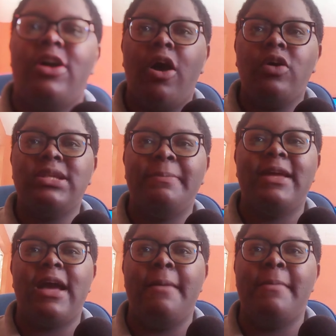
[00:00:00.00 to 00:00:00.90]
how to
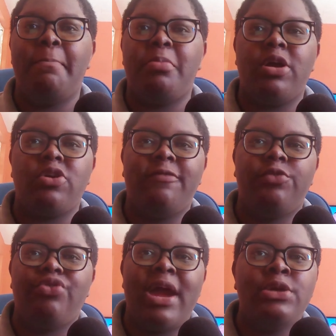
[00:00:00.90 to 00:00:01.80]
become a part of
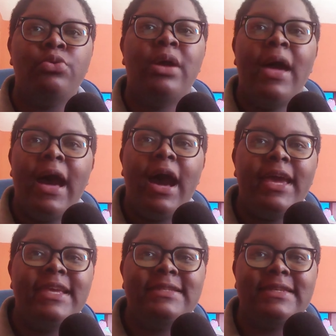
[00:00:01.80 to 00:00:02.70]
brand new
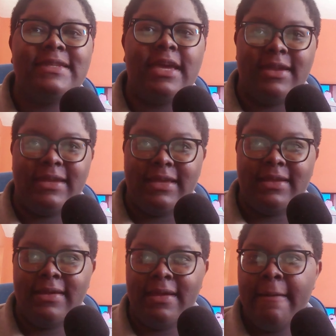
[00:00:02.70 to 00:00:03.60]
high society,
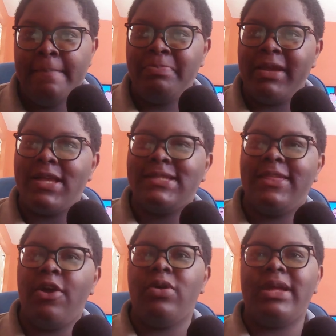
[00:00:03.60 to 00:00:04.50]
because
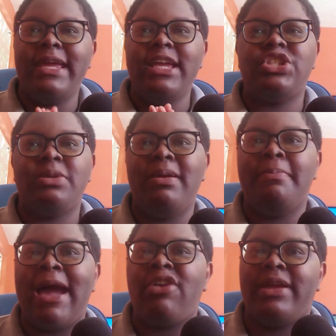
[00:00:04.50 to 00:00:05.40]
they will each be
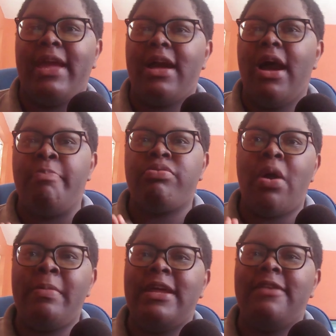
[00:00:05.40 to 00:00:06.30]
marrying a
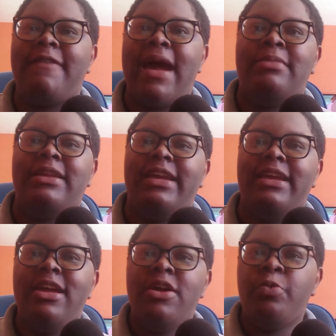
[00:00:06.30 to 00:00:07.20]
prominent family,
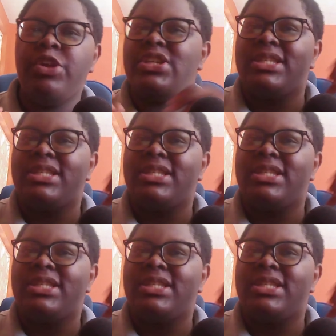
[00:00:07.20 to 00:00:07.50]
which